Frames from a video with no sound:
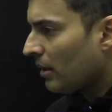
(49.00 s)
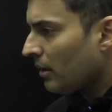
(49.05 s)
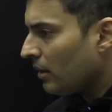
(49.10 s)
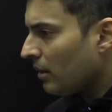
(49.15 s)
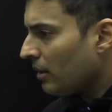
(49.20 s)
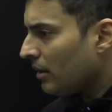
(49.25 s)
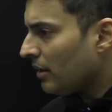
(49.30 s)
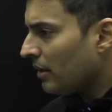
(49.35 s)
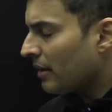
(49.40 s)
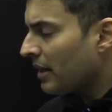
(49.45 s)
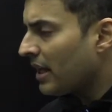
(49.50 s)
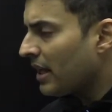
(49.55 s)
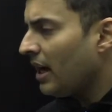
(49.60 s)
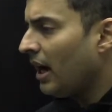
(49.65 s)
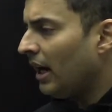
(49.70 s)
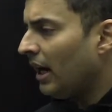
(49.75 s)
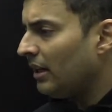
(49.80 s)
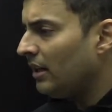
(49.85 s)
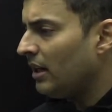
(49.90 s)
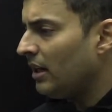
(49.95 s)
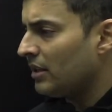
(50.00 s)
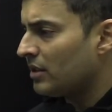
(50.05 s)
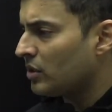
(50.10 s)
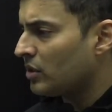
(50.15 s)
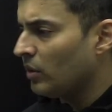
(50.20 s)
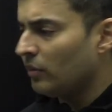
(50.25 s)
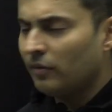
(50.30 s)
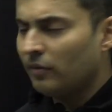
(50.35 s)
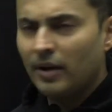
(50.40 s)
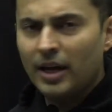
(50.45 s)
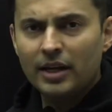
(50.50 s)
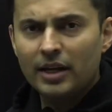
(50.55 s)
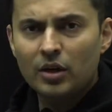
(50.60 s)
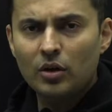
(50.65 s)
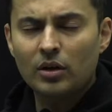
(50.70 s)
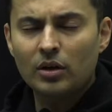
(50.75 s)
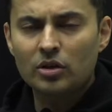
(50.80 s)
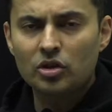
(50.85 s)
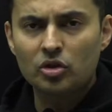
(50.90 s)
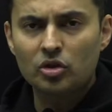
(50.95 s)
the, regardless of where
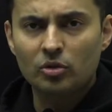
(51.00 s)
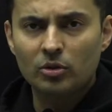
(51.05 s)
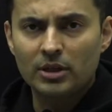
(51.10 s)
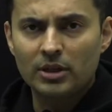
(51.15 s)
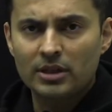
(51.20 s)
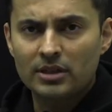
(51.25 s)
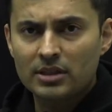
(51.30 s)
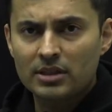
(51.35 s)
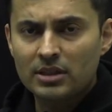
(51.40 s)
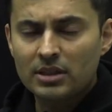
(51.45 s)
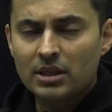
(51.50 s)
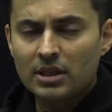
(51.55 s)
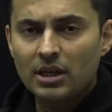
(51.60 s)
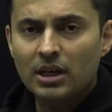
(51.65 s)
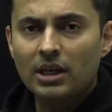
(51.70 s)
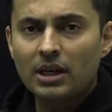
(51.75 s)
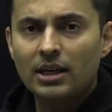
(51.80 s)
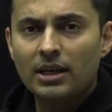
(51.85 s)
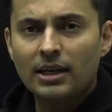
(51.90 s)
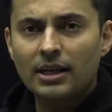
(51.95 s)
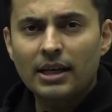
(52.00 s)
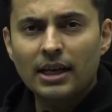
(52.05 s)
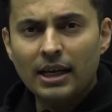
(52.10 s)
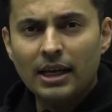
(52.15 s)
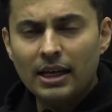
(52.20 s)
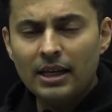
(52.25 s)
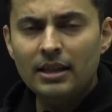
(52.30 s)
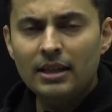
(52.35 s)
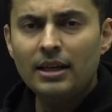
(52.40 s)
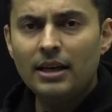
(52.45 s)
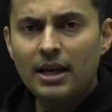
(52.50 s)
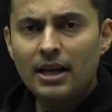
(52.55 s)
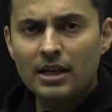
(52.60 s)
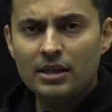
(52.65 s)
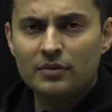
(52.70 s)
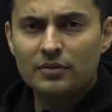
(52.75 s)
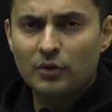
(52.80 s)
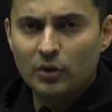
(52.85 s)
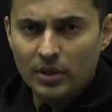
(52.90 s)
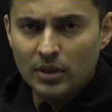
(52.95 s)
your score is in the
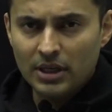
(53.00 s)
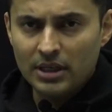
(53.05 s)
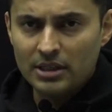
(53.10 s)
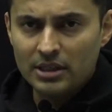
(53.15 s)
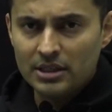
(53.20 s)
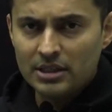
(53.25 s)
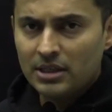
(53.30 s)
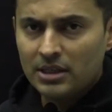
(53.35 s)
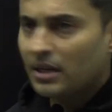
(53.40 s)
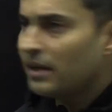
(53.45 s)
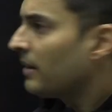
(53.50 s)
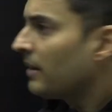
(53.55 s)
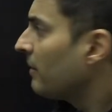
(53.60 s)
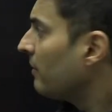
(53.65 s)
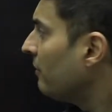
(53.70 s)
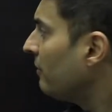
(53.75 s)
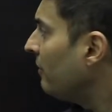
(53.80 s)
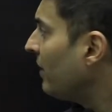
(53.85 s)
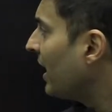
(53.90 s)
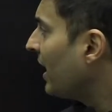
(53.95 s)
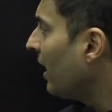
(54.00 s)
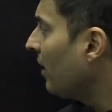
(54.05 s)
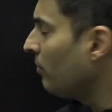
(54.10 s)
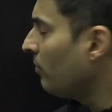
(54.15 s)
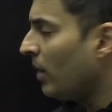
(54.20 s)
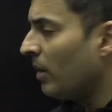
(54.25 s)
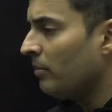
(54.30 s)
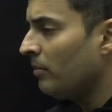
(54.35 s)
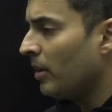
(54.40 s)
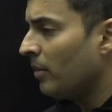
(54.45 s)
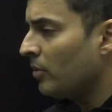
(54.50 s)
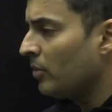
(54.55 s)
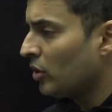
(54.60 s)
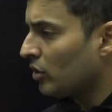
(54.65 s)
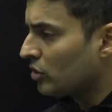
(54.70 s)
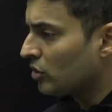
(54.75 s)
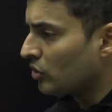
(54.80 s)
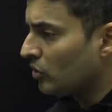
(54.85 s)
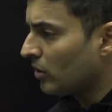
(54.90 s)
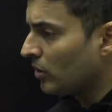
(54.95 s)
next four days we can bump up your
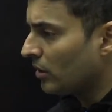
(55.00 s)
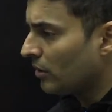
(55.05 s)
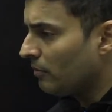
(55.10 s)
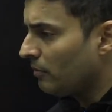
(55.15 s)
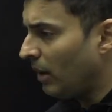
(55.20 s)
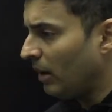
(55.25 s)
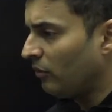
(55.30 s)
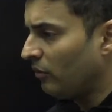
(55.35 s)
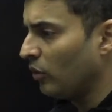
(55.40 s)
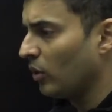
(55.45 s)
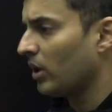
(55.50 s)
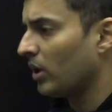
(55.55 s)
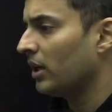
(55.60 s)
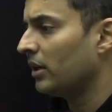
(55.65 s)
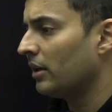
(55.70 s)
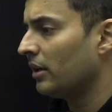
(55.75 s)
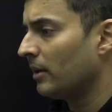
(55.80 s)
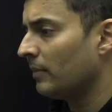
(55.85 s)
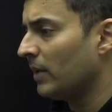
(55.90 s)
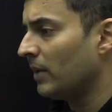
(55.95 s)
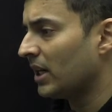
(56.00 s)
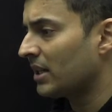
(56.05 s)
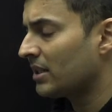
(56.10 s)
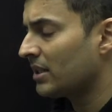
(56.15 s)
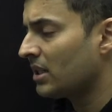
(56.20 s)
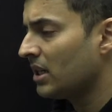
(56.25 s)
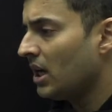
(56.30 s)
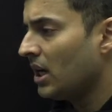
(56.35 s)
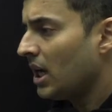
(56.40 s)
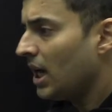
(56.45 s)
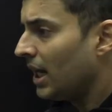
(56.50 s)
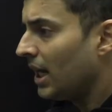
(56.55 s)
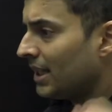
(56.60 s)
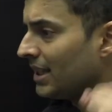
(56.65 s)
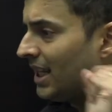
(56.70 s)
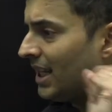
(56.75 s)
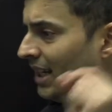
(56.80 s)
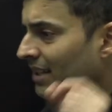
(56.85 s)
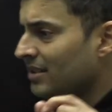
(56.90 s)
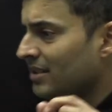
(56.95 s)
score by 400 marks
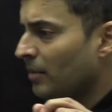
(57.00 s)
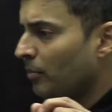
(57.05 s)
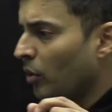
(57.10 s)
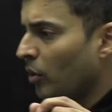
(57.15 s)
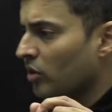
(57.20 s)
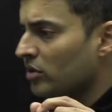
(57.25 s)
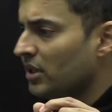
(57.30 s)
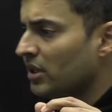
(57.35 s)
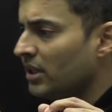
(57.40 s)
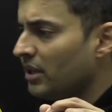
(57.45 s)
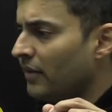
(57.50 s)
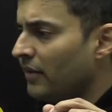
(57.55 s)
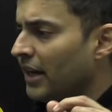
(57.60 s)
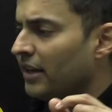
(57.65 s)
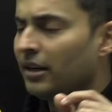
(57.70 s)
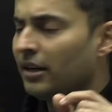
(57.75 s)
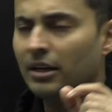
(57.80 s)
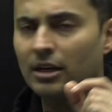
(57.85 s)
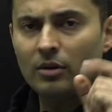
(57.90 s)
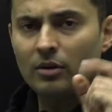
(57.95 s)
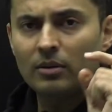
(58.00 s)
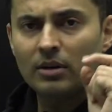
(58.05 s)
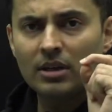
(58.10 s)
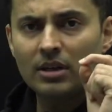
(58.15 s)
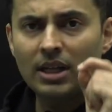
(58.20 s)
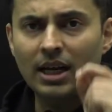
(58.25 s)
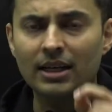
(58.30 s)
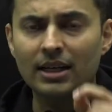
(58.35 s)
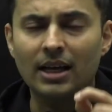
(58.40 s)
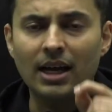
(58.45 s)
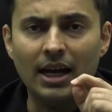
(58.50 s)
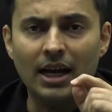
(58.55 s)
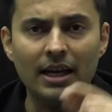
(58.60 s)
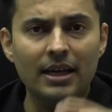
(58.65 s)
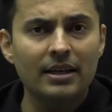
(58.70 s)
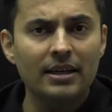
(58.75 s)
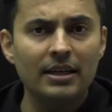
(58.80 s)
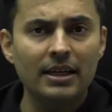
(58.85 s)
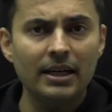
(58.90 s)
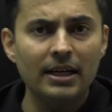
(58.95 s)
and that's the positive attitude that i
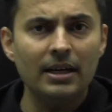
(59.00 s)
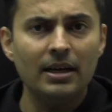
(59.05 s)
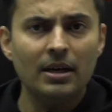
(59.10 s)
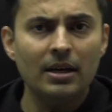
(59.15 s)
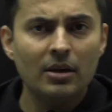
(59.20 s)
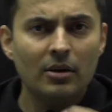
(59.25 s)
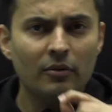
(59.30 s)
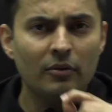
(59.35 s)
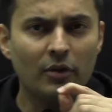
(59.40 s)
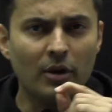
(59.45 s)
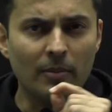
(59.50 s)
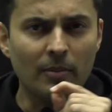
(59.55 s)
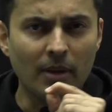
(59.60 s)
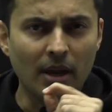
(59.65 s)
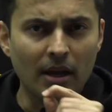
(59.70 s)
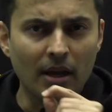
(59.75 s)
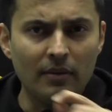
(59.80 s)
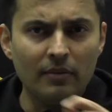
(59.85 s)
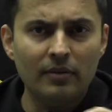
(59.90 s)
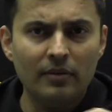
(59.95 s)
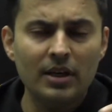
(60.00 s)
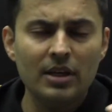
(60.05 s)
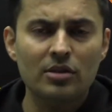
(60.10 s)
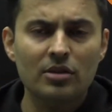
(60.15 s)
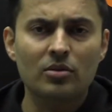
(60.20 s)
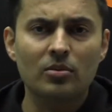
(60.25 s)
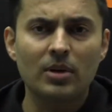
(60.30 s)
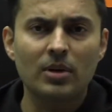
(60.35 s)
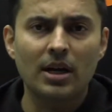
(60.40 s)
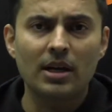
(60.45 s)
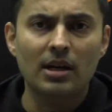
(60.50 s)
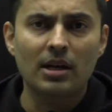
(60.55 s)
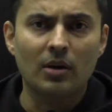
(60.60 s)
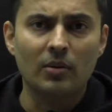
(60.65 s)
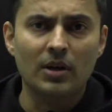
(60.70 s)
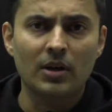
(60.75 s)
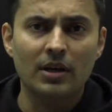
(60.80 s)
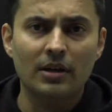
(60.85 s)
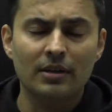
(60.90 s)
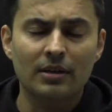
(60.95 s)
need from every student
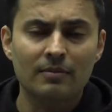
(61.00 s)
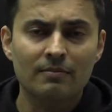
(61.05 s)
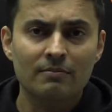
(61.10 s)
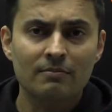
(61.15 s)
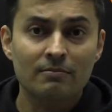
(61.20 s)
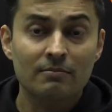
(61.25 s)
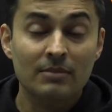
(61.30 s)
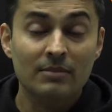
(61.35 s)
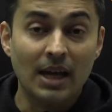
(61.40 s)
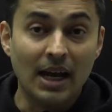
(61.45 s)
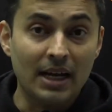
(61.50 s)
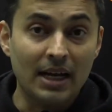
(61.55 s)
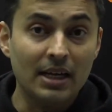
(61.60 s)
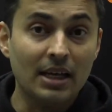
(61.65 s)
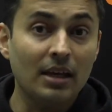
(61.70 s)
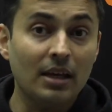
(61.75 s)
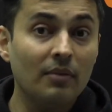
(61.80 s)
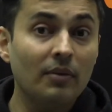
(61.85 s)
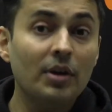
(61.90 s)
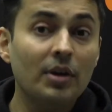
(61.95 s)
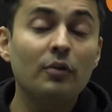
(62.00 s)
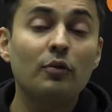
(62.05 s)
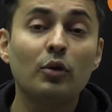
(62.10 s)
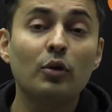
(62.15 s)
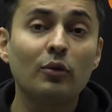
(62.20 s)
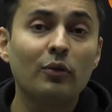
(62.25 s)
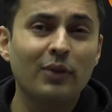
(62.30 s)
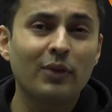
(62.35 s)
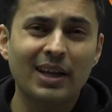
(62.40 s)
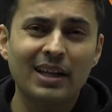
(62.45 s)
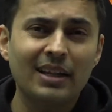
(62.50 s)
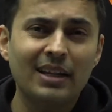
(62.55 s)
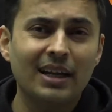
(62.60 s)
out here and even if you feel